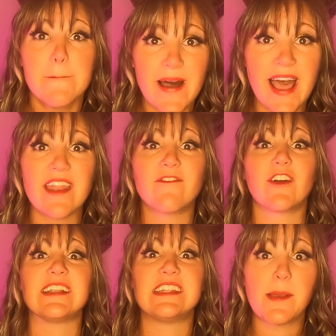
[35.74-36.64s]
But
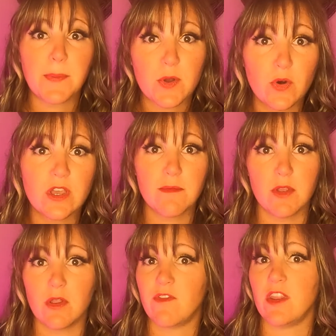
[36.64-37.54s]
for a typical
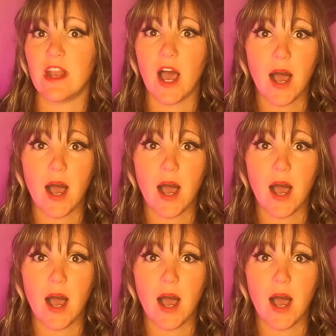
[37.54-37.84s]
commute, if you need to